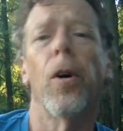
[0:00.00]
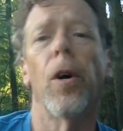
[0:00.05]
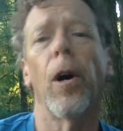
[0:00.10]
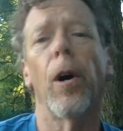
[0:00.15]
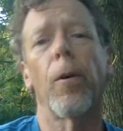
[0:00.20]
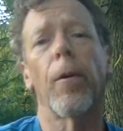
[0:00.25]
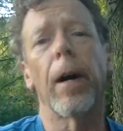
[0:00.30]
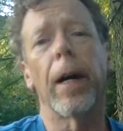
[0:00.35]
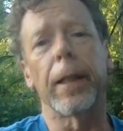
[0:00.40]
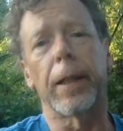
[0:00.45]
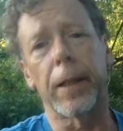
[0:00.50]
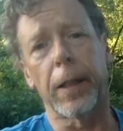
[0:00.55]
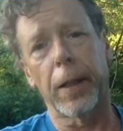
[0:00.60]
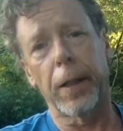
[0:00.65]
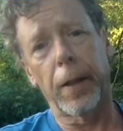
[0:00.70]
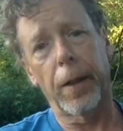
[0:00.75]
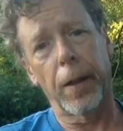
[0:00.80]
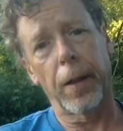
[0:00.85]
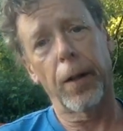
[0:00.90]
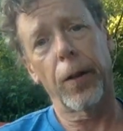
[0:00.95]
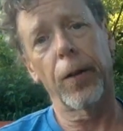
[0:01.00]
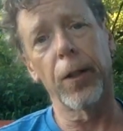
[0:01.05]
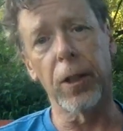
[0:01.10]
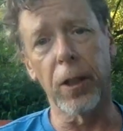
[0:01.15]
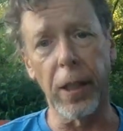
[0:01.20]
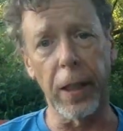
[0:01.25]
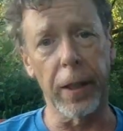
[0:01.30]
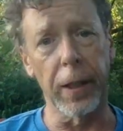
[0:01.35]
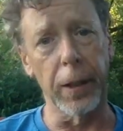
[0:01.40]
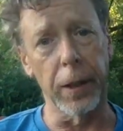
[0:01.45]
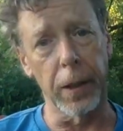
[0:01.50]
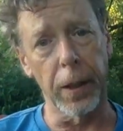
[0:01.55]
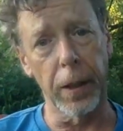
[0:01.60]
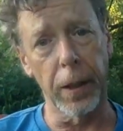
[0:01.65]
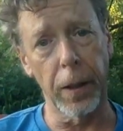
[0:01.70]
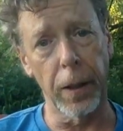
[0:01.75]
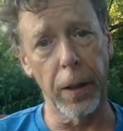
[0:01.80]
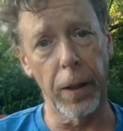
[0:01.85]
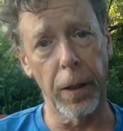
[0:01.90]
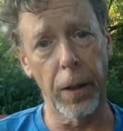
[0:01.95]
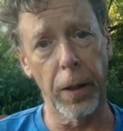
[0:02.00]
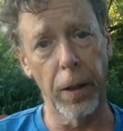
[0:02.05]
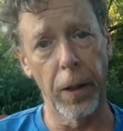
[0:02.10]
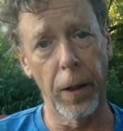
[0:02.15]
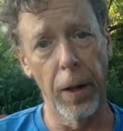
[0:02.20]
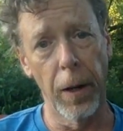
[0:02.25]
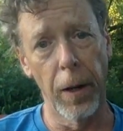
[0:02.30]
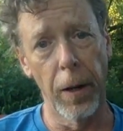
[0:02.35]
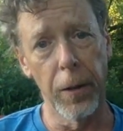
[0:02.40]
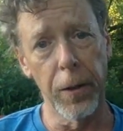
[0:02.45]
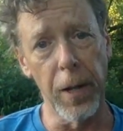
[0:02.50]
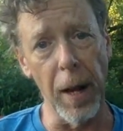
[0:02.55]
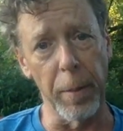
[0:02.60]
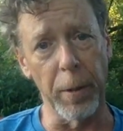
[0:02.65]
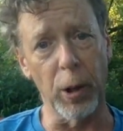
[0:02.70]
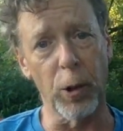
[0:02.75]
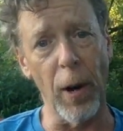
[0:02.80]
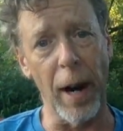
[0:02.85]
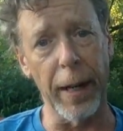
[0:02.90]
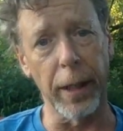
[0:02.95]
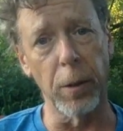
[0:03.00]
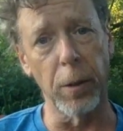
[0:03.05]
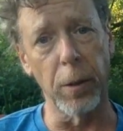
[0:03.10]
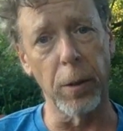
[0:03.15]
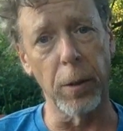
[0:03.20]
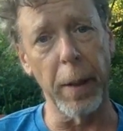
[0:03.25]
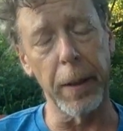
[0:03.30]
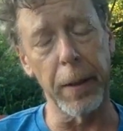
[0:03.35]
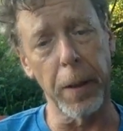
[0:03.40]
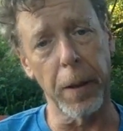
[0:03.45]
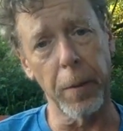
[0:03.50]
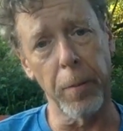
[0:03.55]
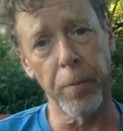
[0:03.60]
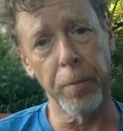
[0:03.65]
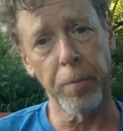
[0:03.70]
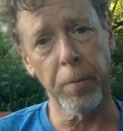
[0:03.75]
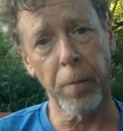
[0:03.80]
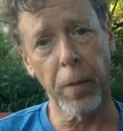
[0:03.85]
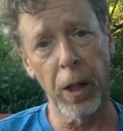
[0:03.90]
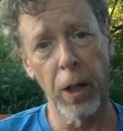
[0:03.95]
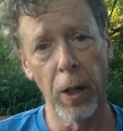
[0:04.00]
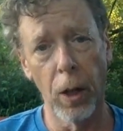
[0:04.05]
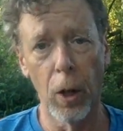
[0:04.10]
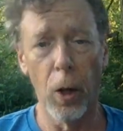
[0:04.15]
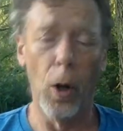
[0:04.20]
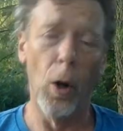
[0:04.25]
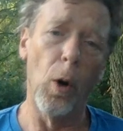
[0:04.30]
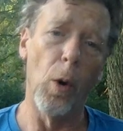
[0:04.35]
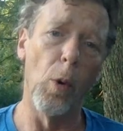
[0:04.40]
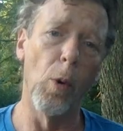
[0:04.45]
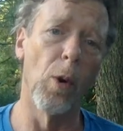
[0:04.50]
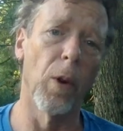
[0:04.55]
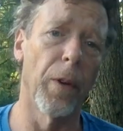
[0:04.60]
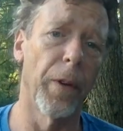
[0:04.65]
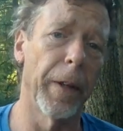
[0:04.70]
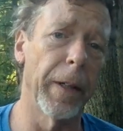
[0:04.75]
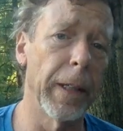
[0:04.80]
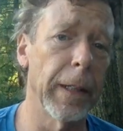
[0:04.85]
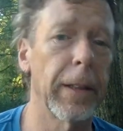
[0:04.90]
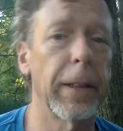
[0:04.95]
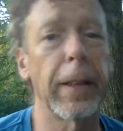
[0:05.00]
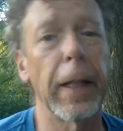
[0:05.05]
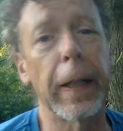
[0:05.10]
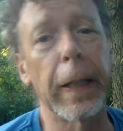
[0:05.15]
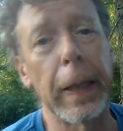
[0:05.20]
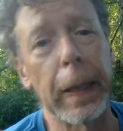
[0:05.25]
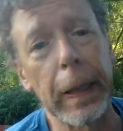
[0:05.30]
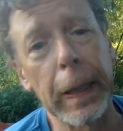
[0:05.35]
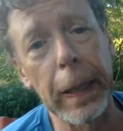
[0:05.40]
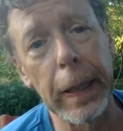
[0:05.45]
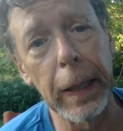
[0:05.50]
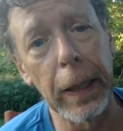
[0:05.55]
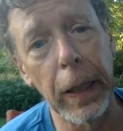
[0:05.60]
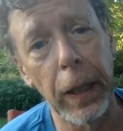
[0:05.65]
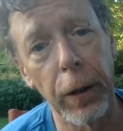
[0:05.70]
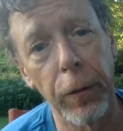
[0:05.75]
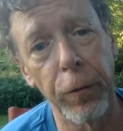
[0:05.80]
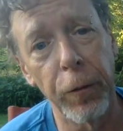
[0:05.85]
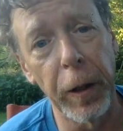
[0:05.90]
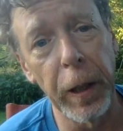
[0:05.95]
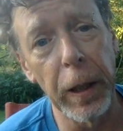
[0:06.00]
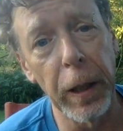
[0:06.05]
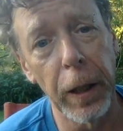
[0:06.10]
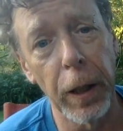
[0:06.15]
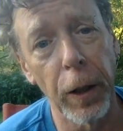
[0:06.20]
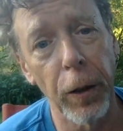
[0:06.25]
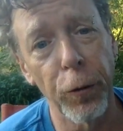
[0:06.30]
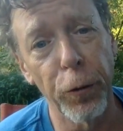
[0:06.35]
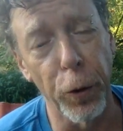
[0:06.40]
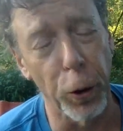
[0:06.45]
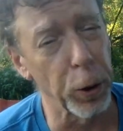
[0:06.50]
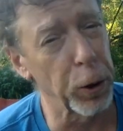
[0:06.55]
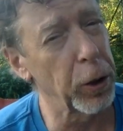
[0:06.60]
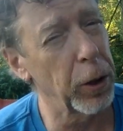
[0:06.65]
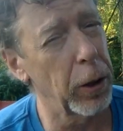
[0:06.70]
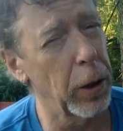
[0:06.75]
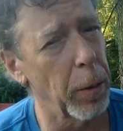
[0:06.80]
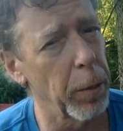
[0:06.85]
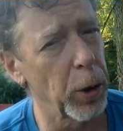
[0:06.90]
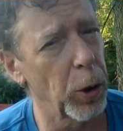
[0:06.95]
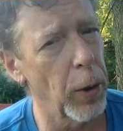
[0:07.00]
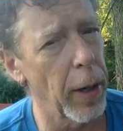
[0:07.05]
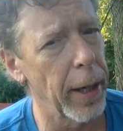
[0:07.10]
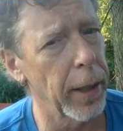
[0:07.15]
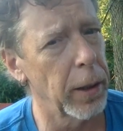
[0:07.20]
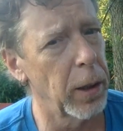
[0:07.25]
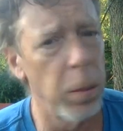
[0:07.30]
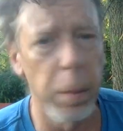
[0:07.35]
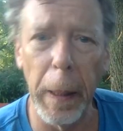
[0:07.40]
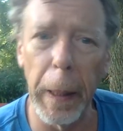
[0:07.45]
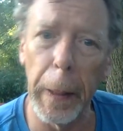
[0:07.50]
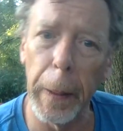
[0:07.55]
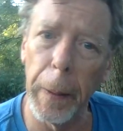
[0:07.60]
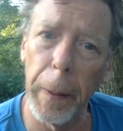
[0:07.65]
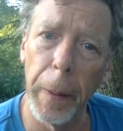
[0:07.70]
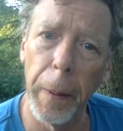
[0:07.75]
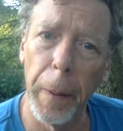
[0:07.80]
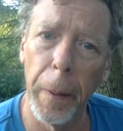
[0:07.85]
All right, the second Democratic debate, or the second night of the first Democratic debate.